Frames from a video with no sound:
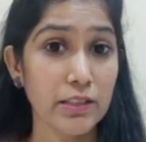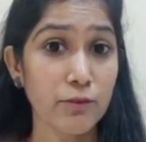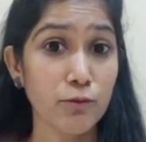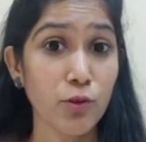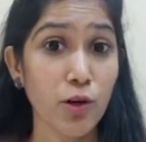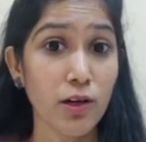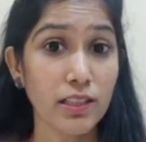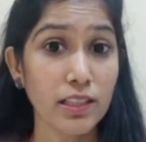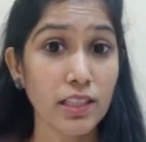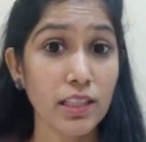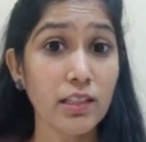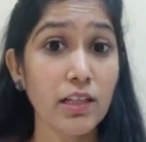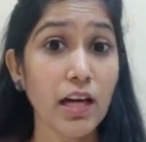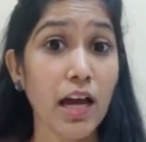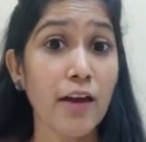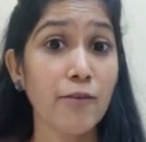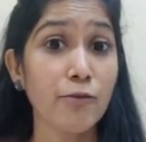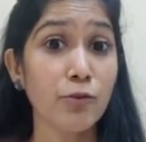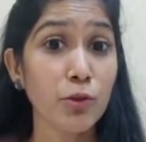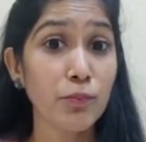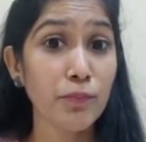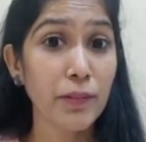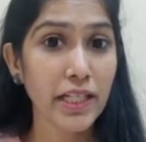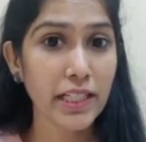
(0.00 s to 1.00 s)
what I
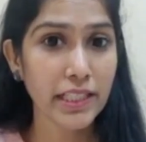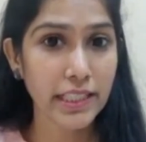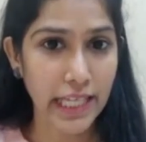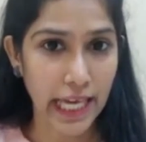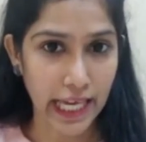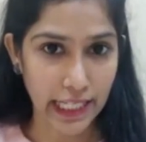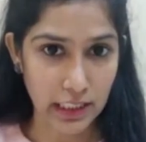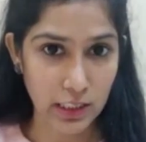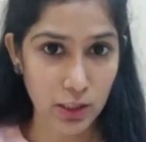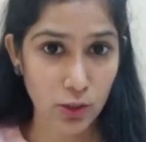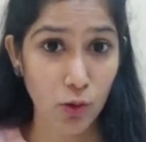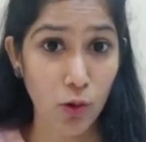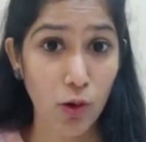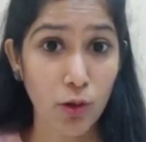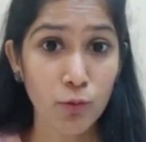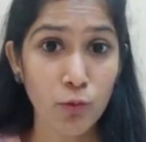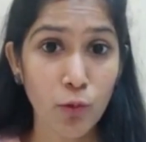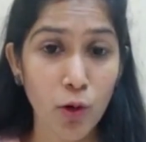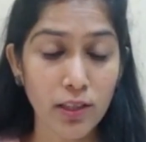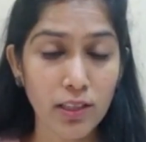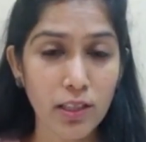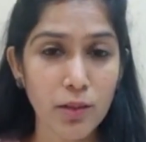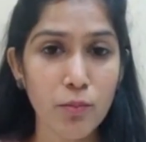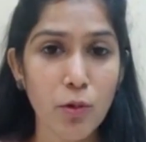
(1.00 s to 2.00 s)
have to pay tax on
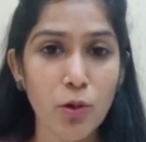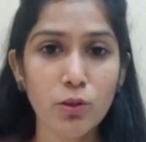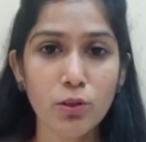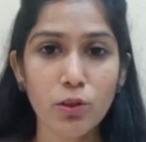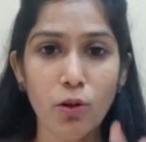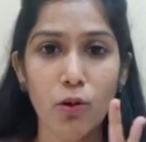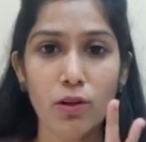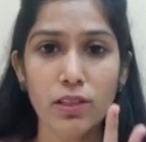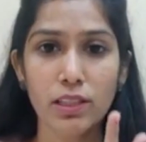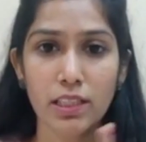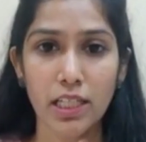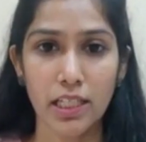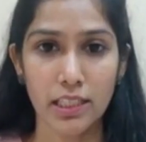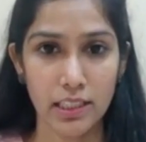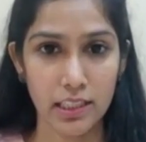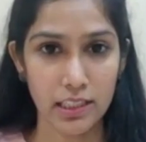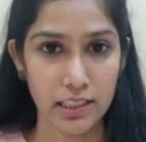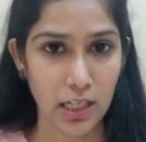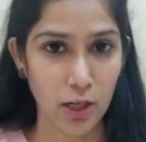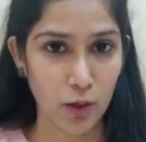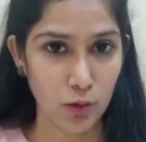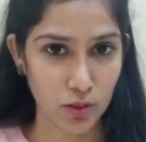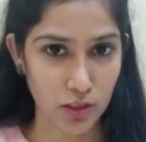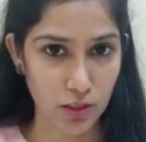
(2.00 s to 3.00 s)
what amount? On
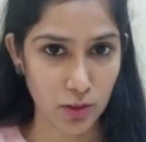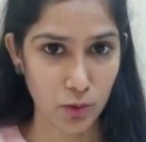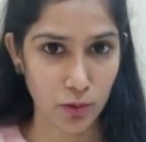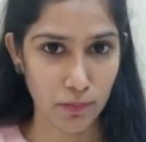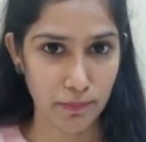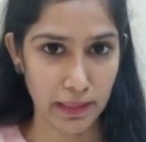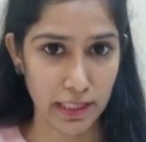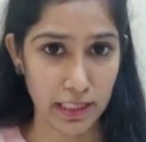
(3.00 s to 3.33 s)
30,000.